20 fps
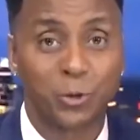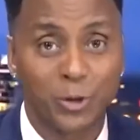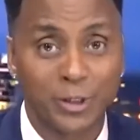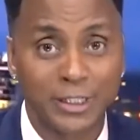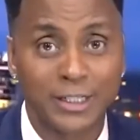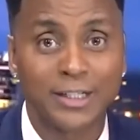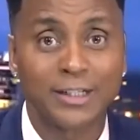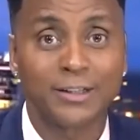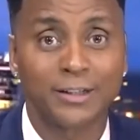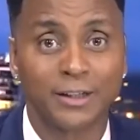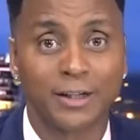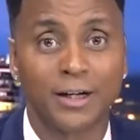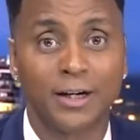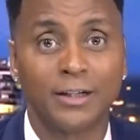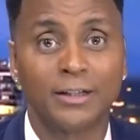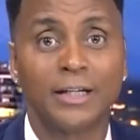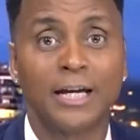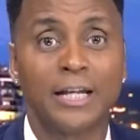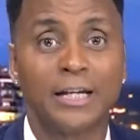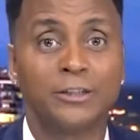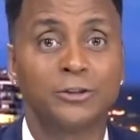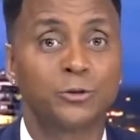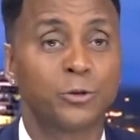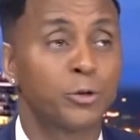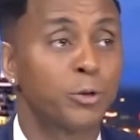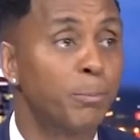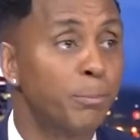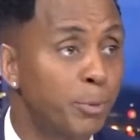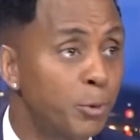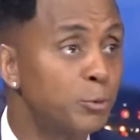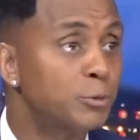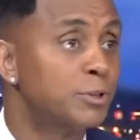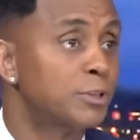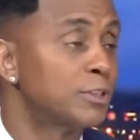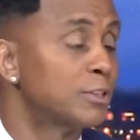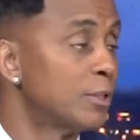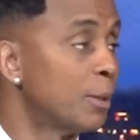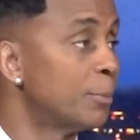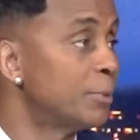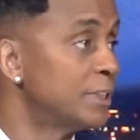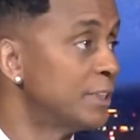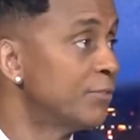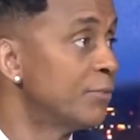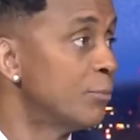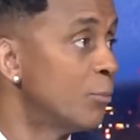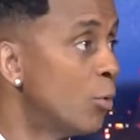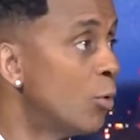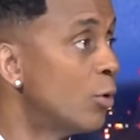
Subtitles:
to get done, and it's going to boost its numbers even more.